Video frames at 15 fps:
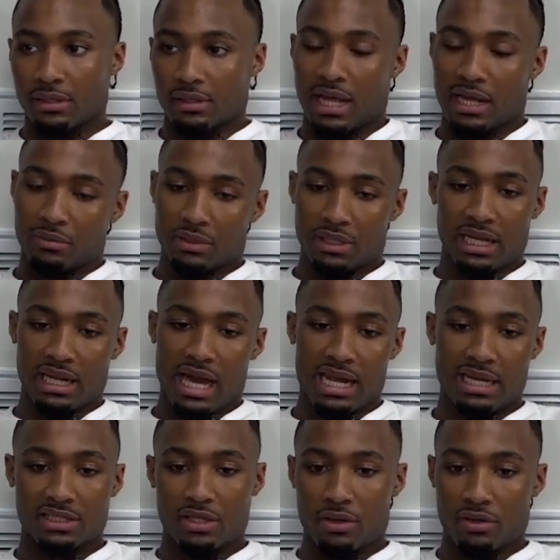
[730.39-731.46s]
like when
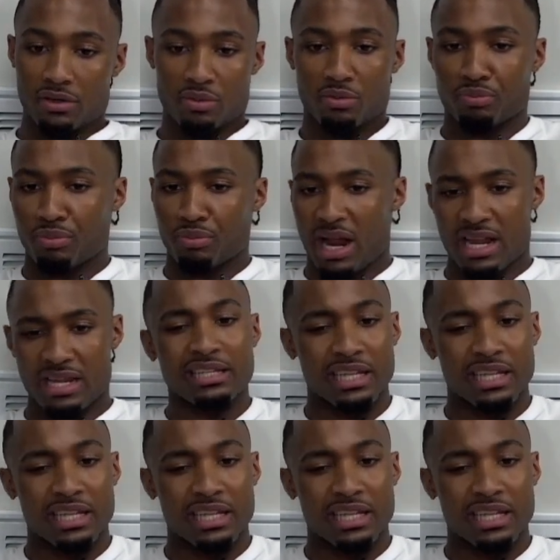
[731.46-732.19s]
Leilani's older, we'll probably